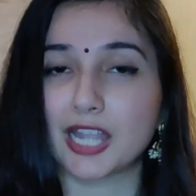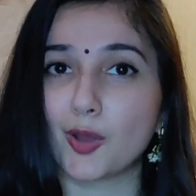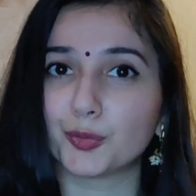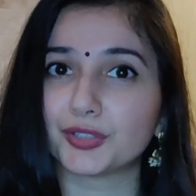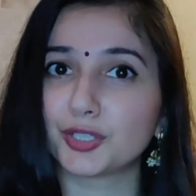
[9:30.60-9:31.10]

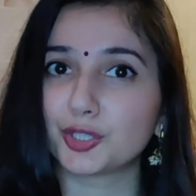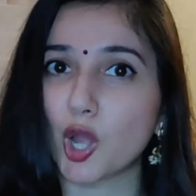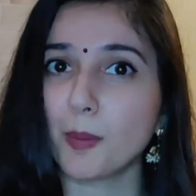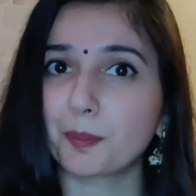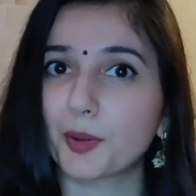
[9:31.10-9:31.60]
Now, the
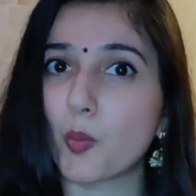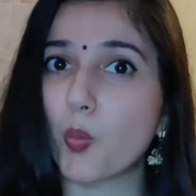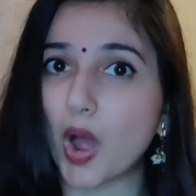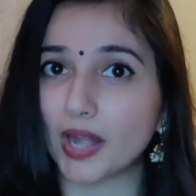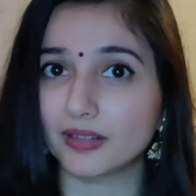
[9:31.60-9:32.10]
top
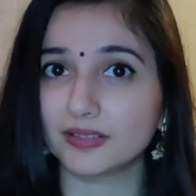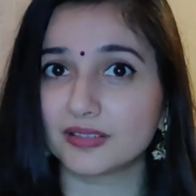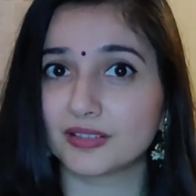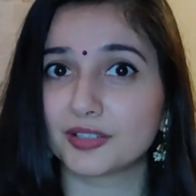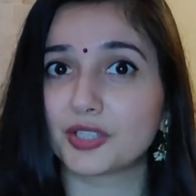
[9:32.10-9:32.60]
1
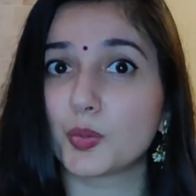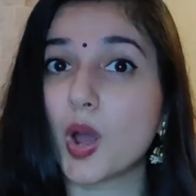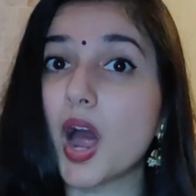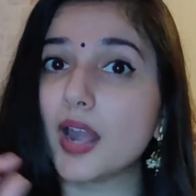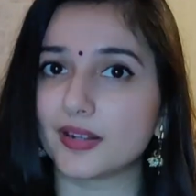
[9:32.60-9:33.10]
to
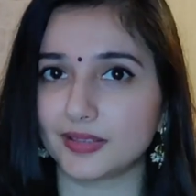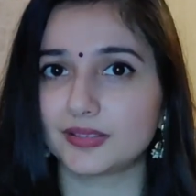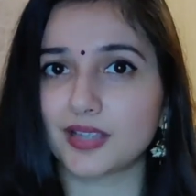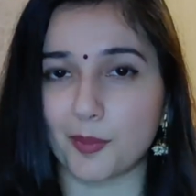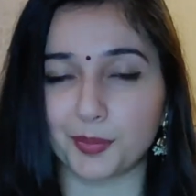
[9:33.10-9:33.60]

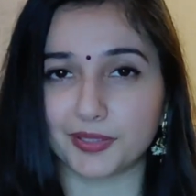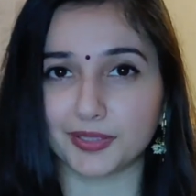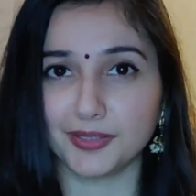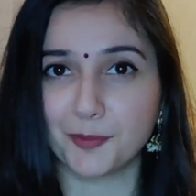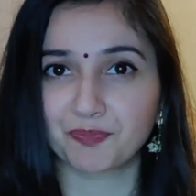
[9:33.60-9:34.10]
100th
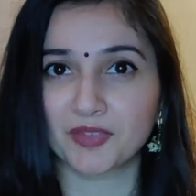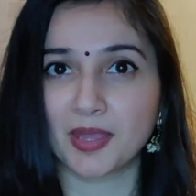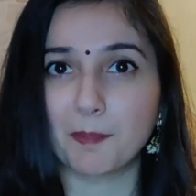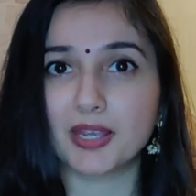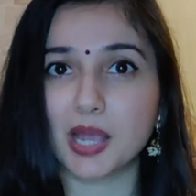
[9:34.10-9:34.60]
company
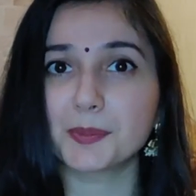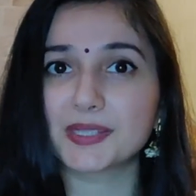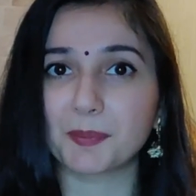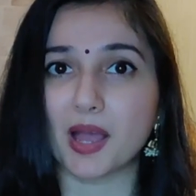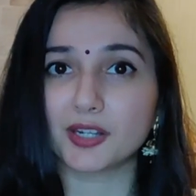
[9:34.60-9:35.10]

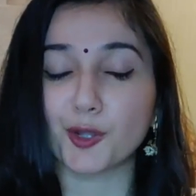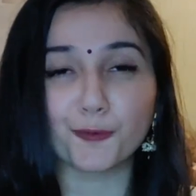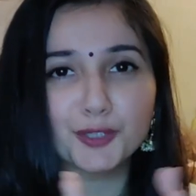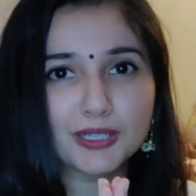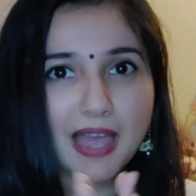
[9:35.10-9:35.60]
becomes part
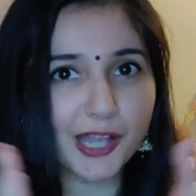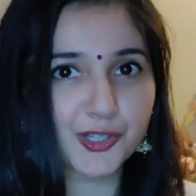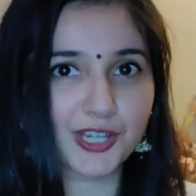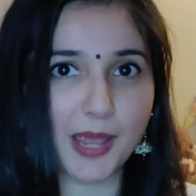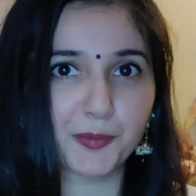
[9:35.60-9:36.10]
of the
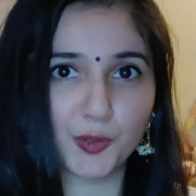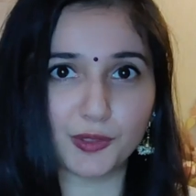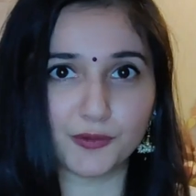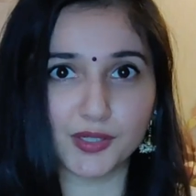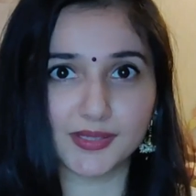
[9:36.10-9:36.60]
large cap
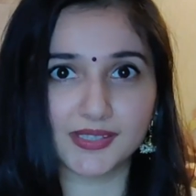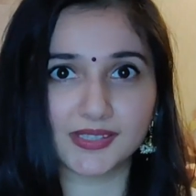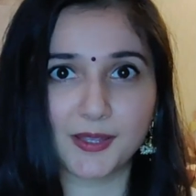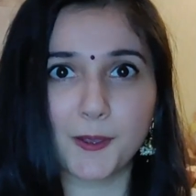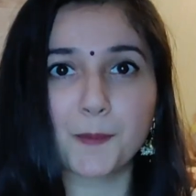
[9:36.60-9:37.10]

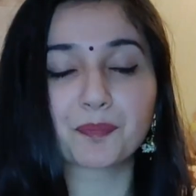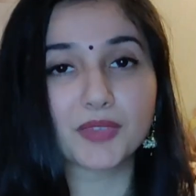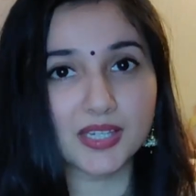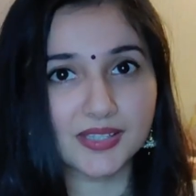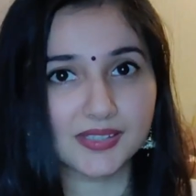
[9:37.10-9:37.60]
universe.
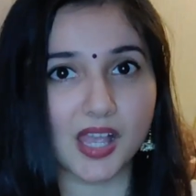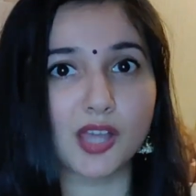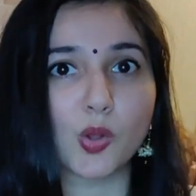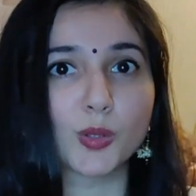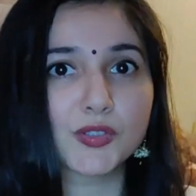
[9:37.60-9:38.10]
These
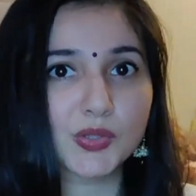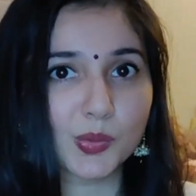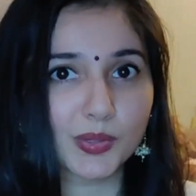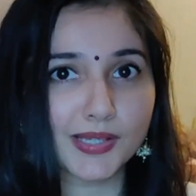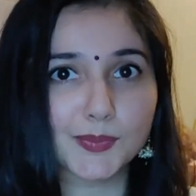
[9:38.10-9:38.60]
are also
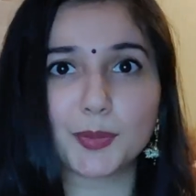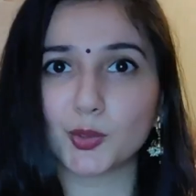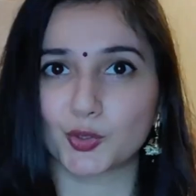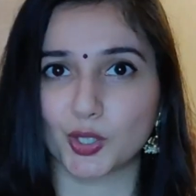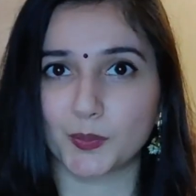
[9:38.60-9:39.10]
known as
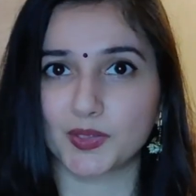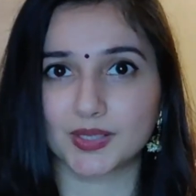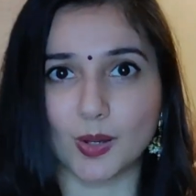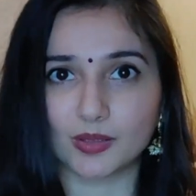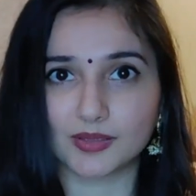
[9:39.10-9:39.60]
blue chip
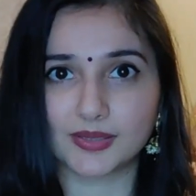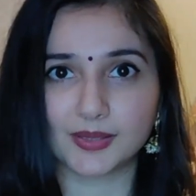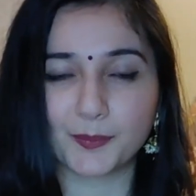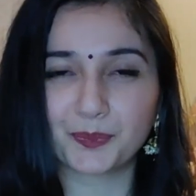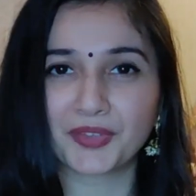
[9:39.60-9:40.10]

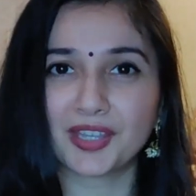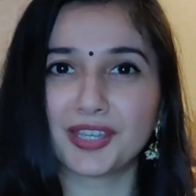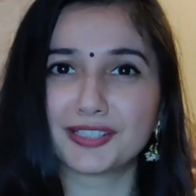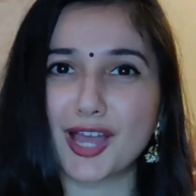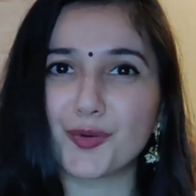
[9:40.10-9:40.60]
stocks.
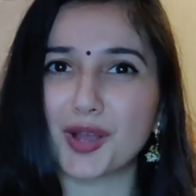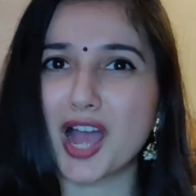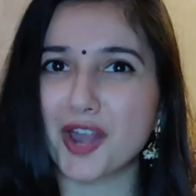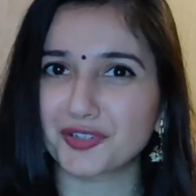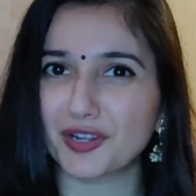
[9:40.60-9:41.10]
Now,
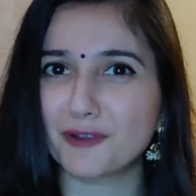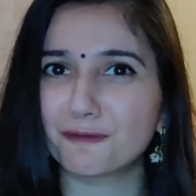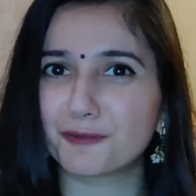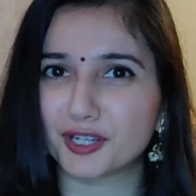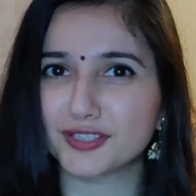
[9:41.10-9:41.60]

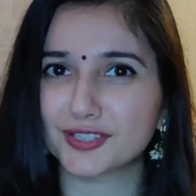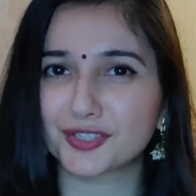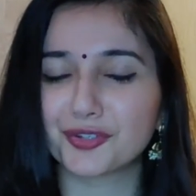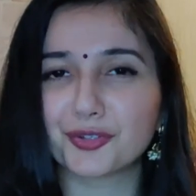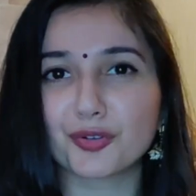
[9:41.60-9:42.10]

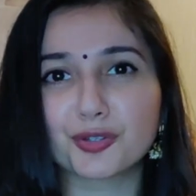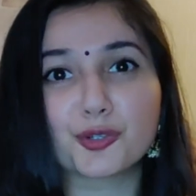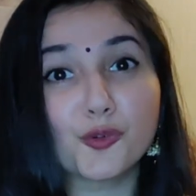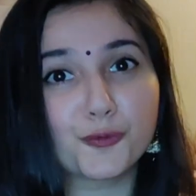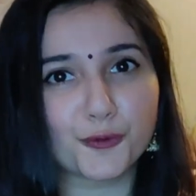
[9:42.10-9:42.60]
101st to
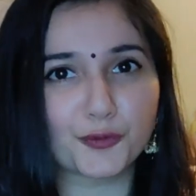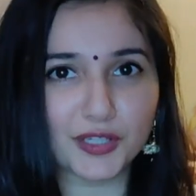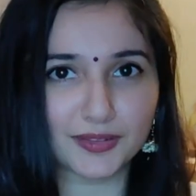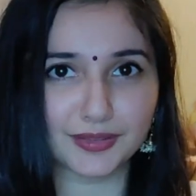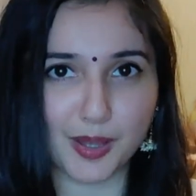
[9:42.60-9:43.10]

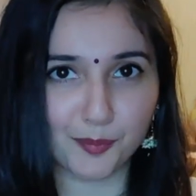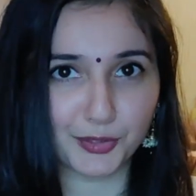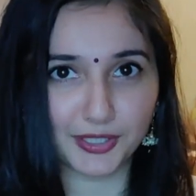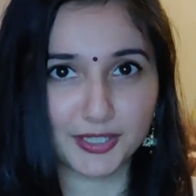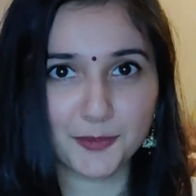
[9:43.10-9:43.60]
250th
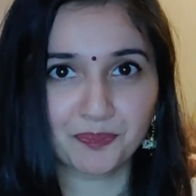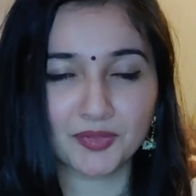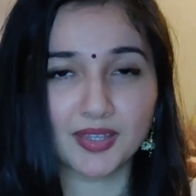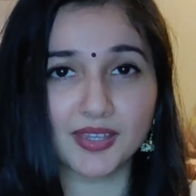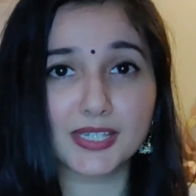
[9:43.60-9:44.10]
company
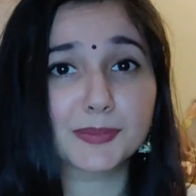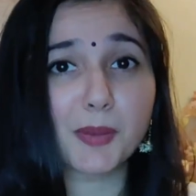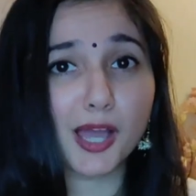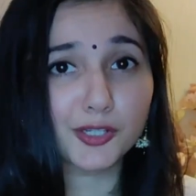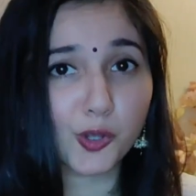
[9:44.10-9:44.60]
is
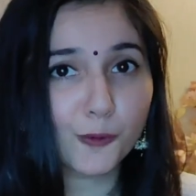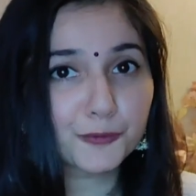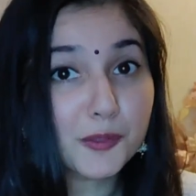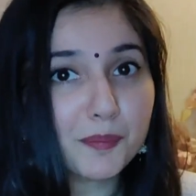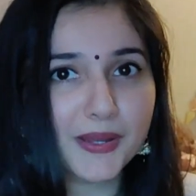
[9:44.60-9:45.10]
part
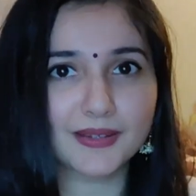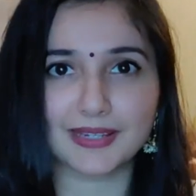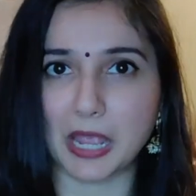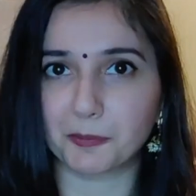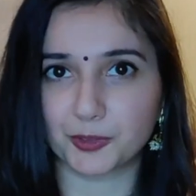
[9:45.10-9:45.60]
of the
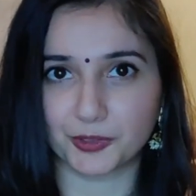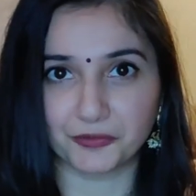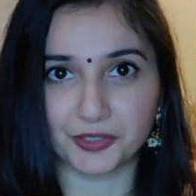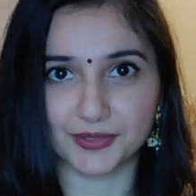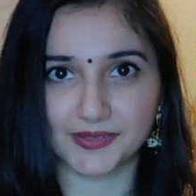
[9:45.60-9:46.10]
mid cap
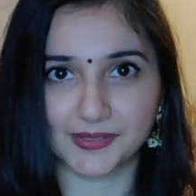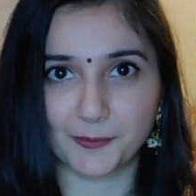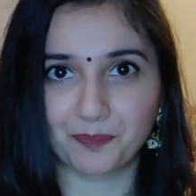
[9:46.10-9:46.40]
universe,